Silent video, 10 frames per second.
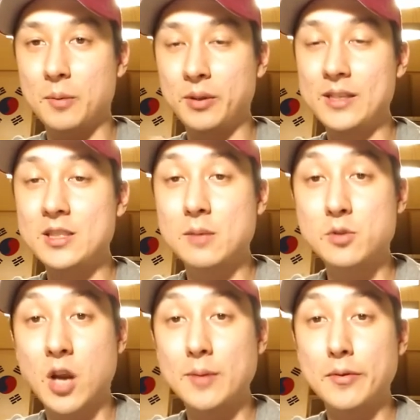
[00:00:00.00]
please
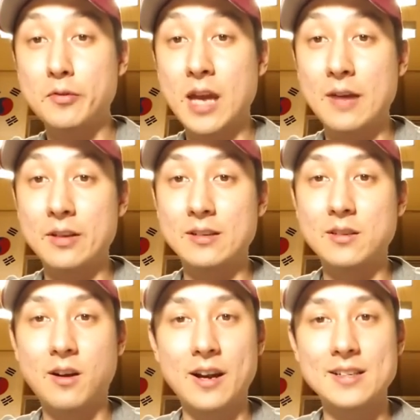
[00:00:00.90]
subscribe if you haven't.
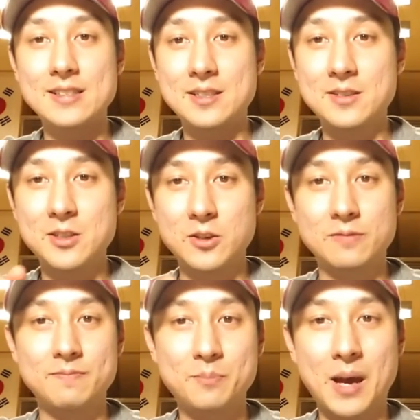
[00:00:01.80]
All right, see you
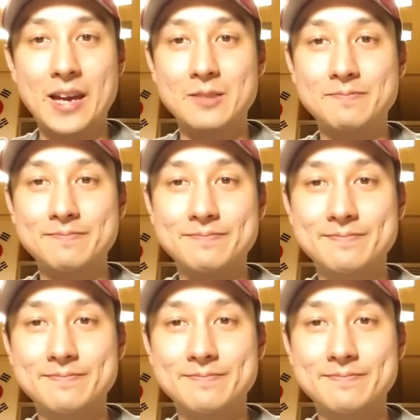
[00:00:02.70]
soon. Bye.